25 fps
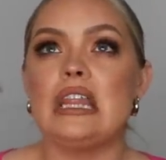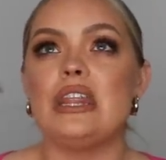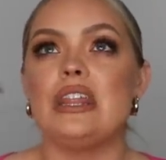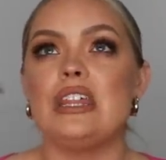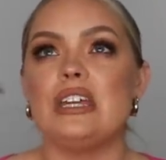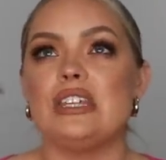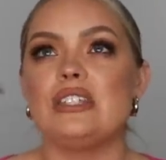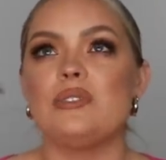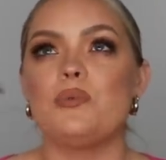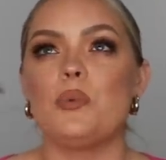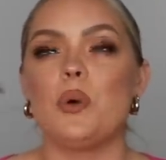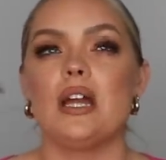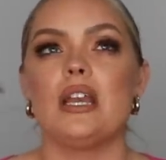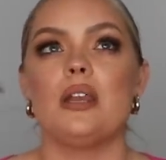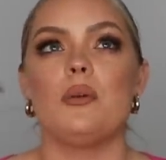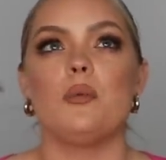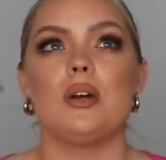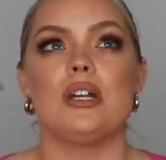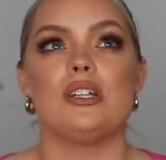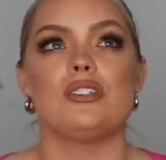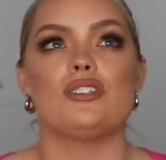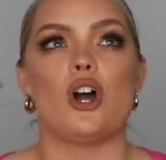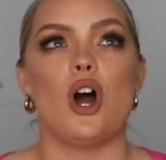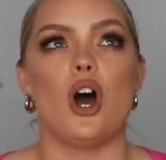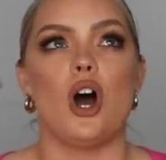This
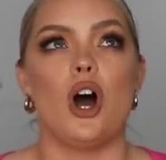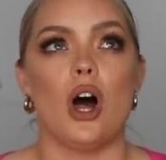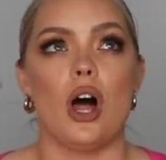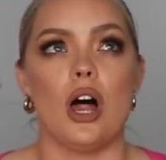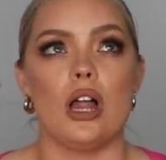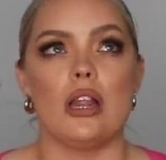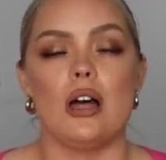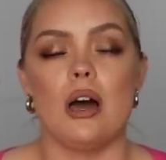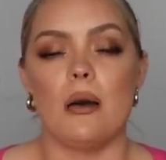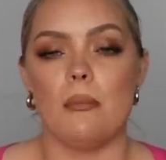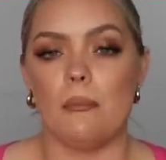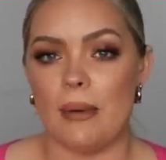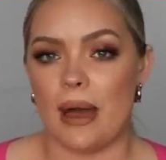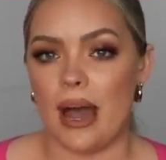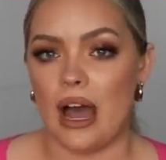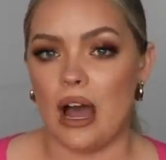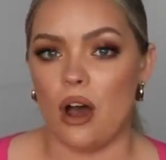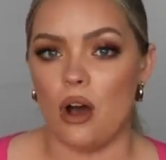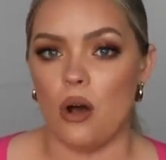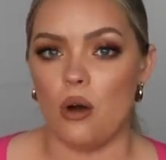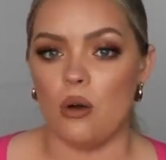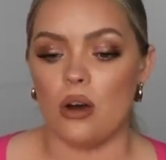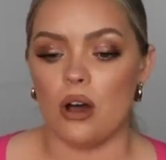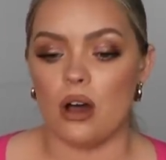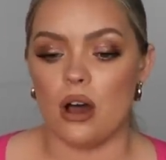one was all
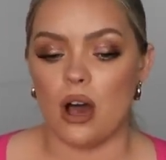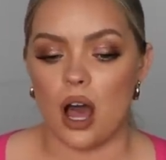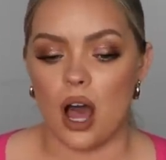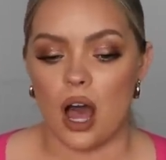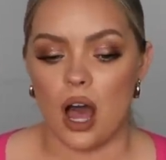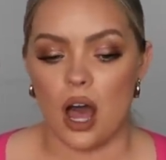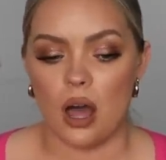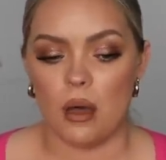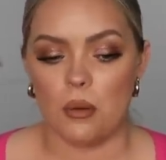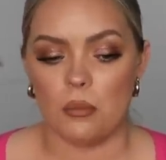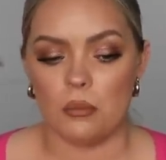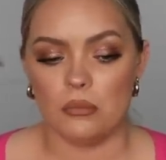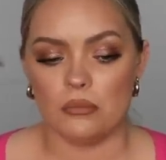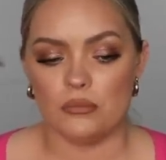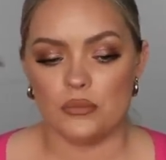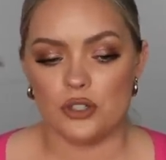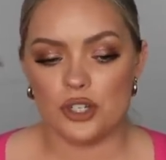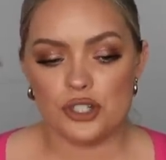about um,